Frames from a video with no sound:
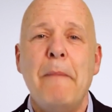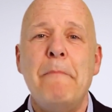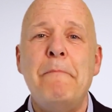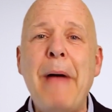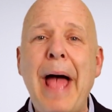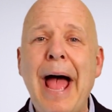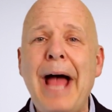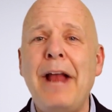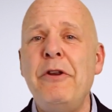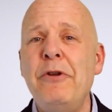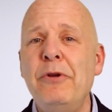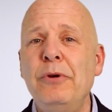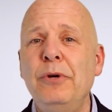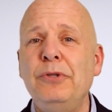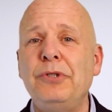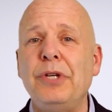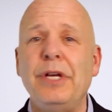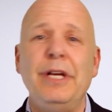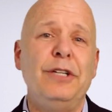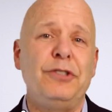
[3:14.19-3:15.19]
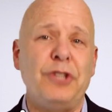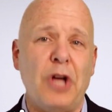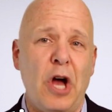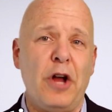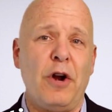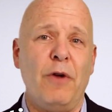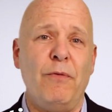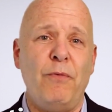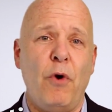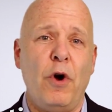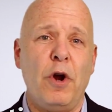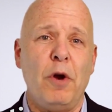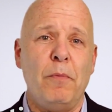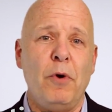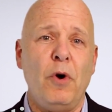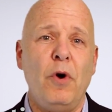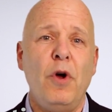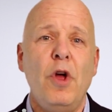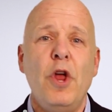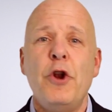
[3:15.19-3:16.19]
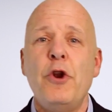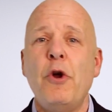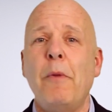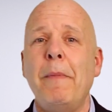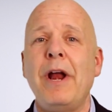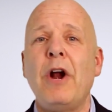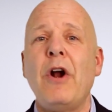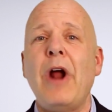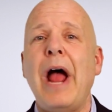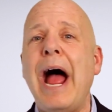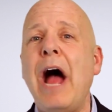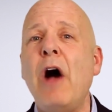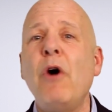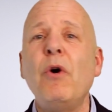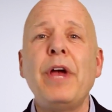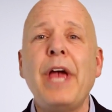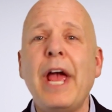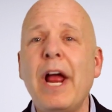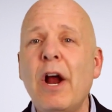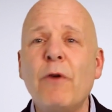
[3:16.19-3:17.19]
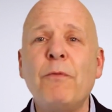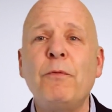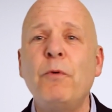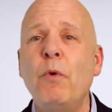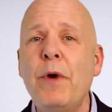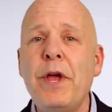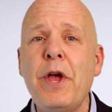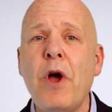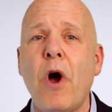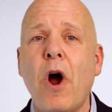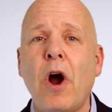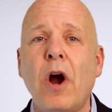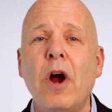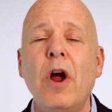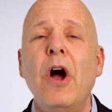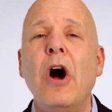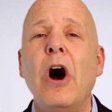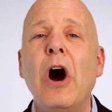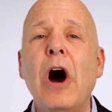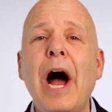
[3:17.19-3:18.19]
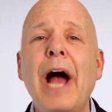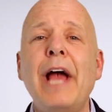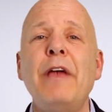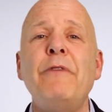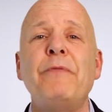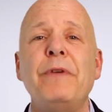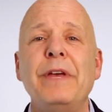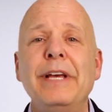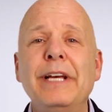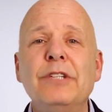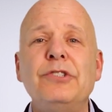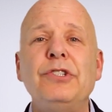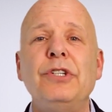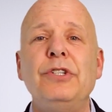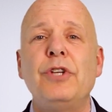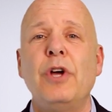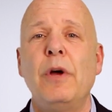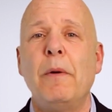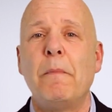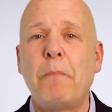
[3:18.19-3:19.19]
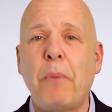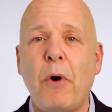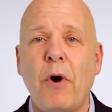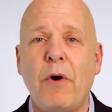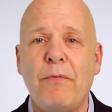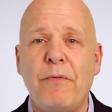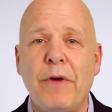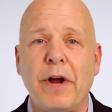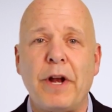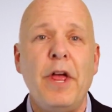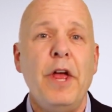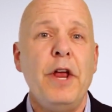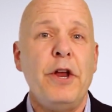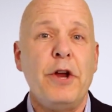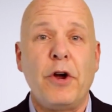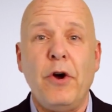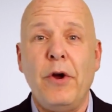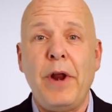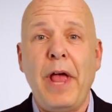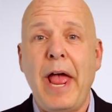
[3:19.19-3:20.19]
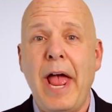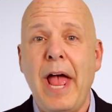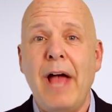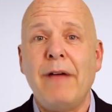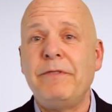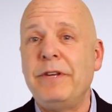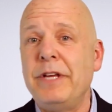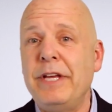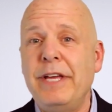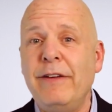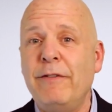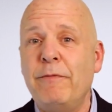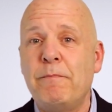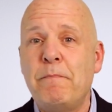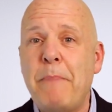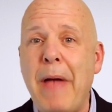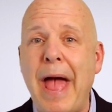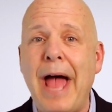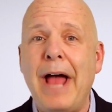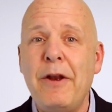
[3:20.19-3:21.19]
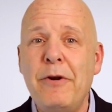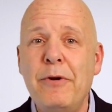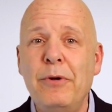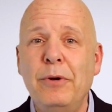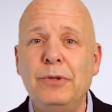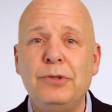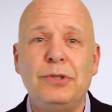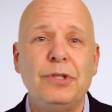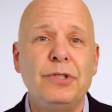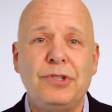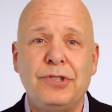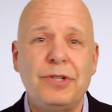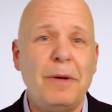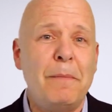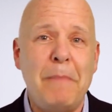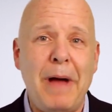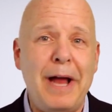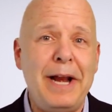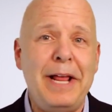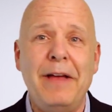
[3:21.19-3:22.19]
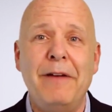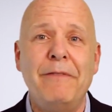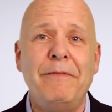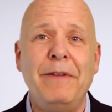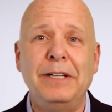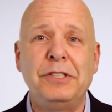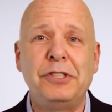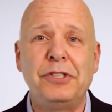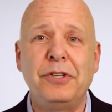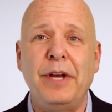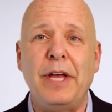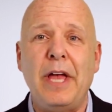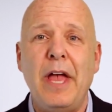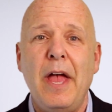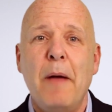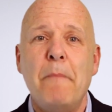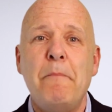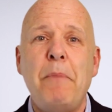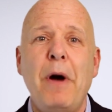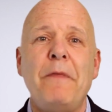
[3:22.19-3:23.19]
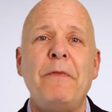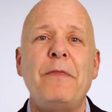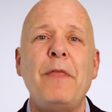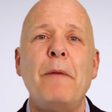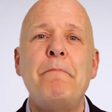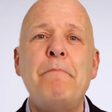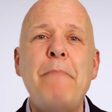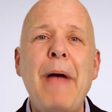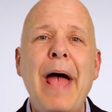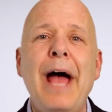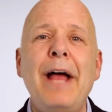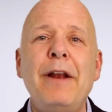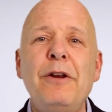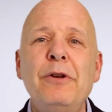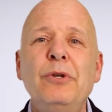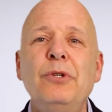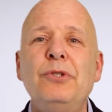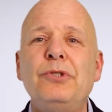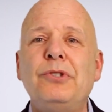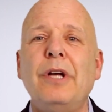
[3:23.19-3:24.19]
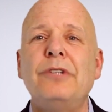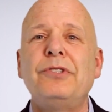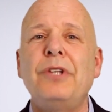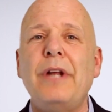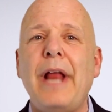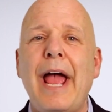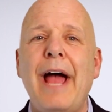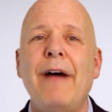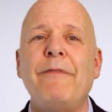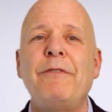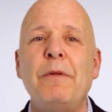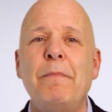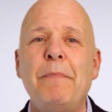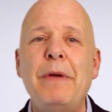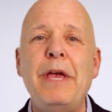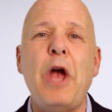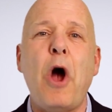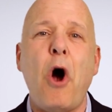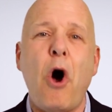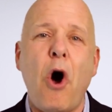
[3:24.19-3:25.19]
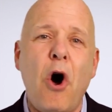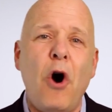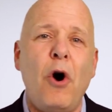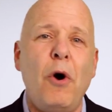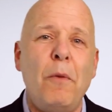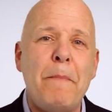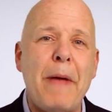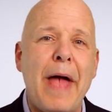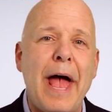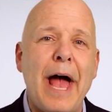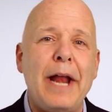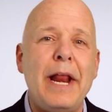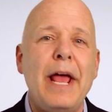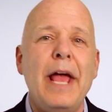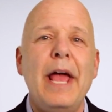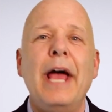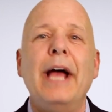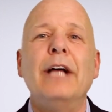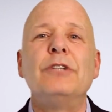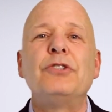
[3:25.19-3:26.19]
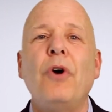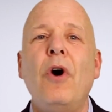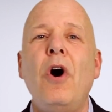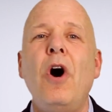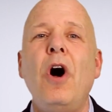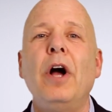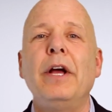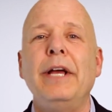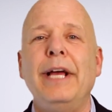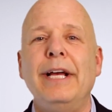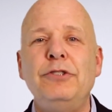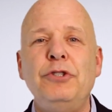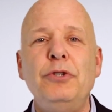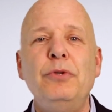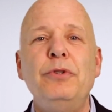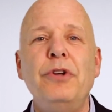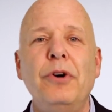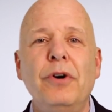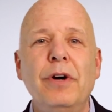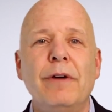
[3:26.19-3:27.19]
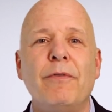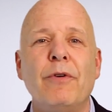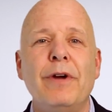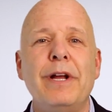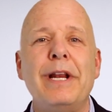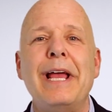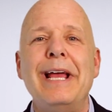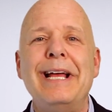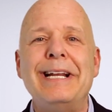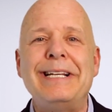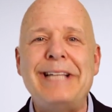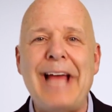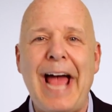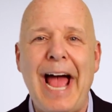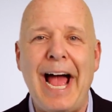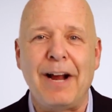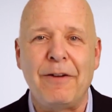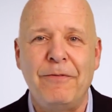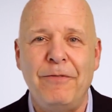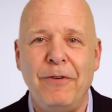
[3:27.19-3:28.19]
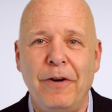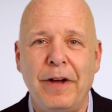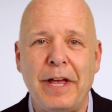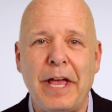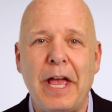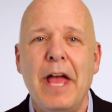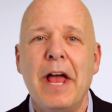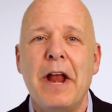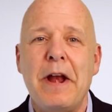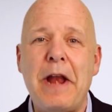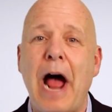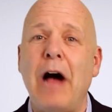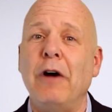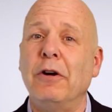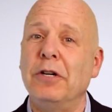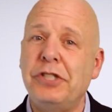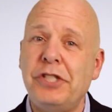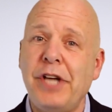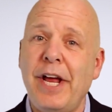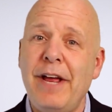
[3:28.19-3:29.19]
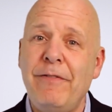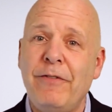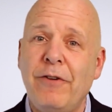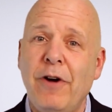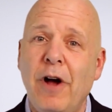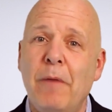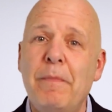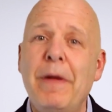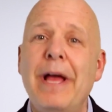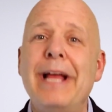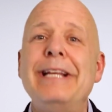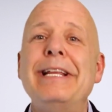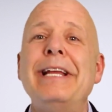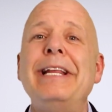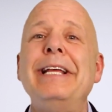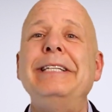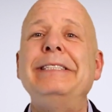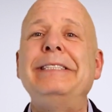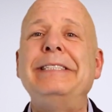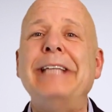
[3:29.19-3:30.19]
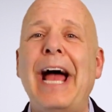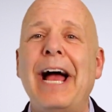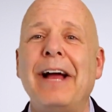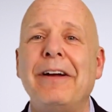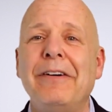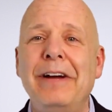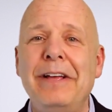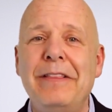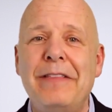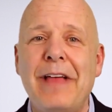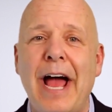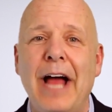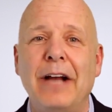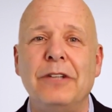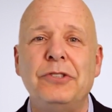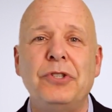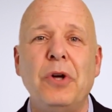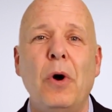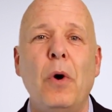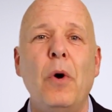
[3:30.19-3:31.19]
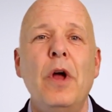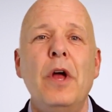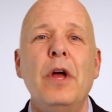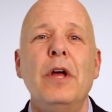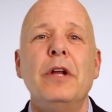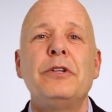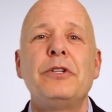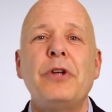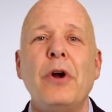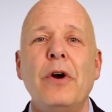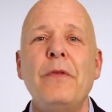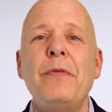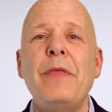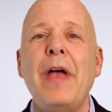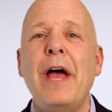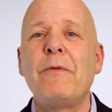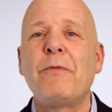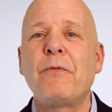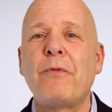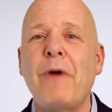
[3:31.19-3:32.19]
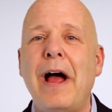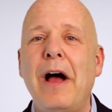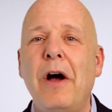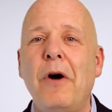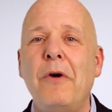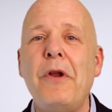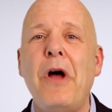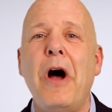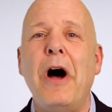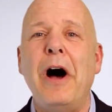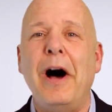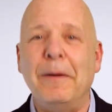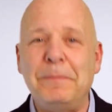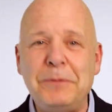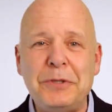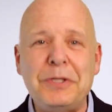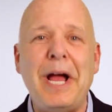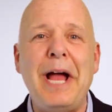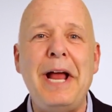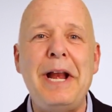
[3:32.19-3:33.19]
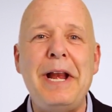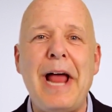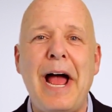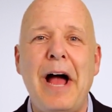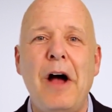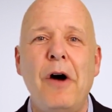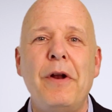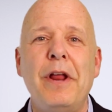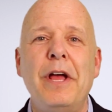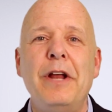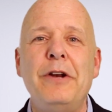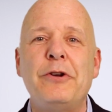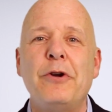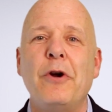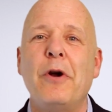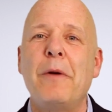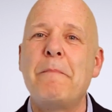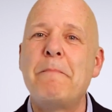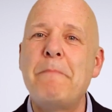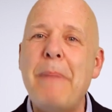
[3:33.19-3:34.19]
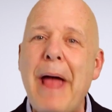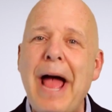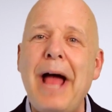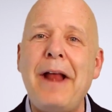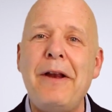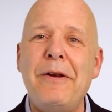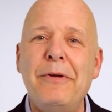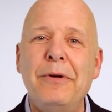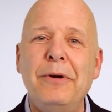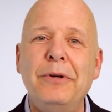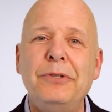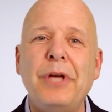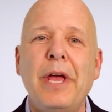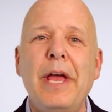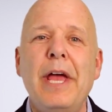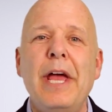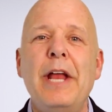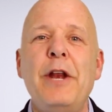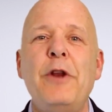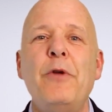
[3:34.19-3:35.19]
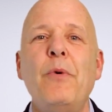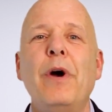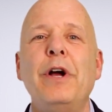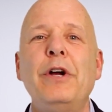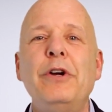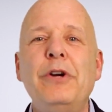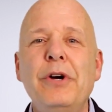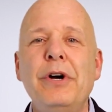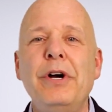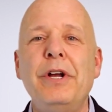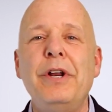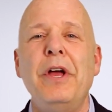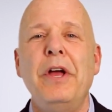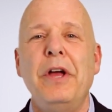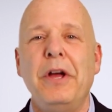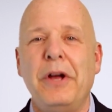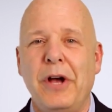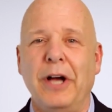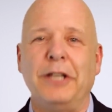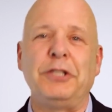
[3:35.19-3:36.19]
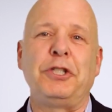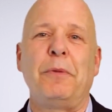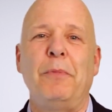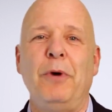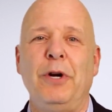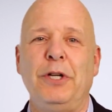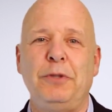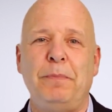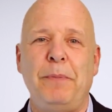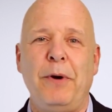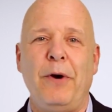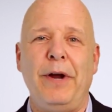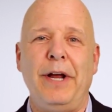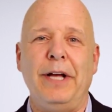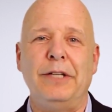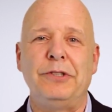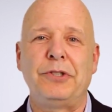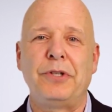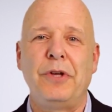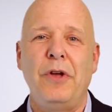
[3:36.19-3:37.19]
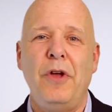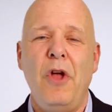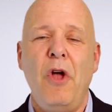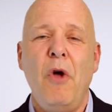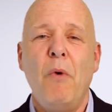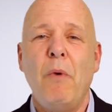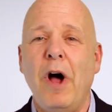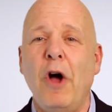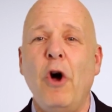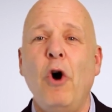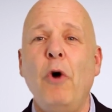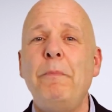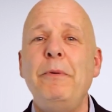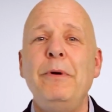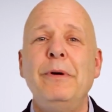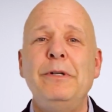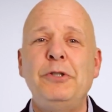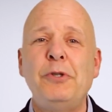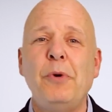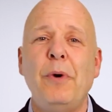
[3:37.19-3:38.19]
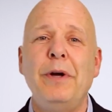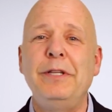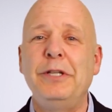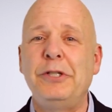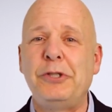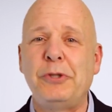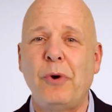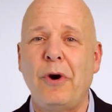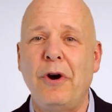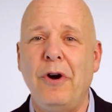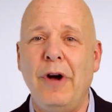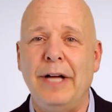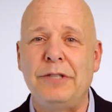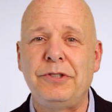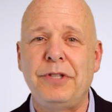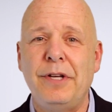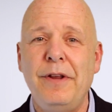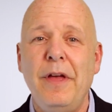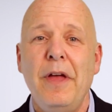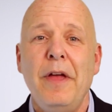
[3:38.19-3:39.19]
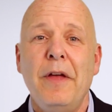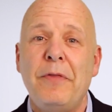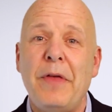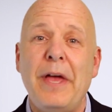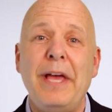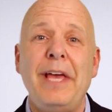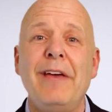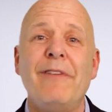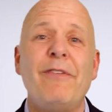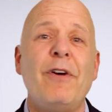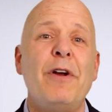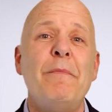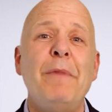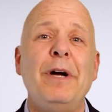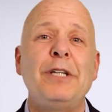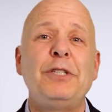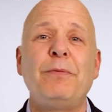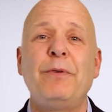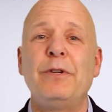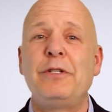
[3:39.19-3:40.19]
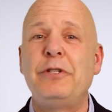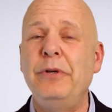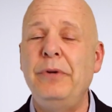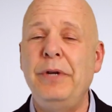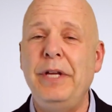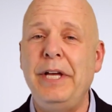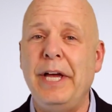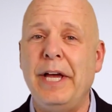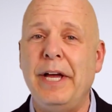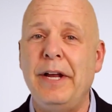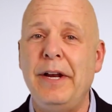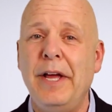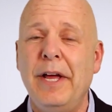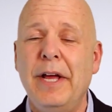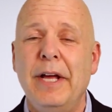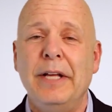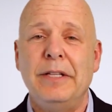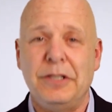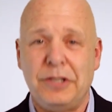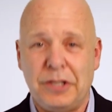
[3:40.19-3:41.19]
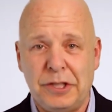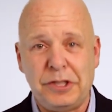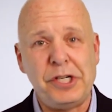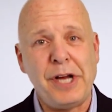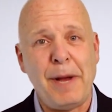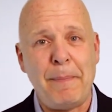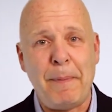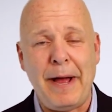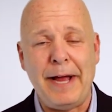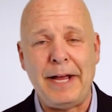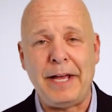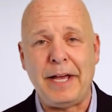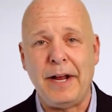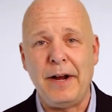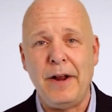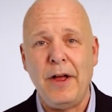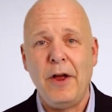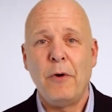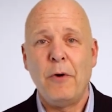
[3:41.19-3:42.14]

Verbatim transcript: Bad news is unavoidable. No matter how careful we are, life isn't perfect. You're going to have to give bad news to somebody eventually, but the bad news doesn't have to be all bad as long as you deliver it tactfully. Dollar Shave Club did exactly that. So turn that frown upside down and turn bad news into a good customer experience. Well, I hope you enjoyed this short lesson. Thank you very much for tuning in. This is Shep Hyken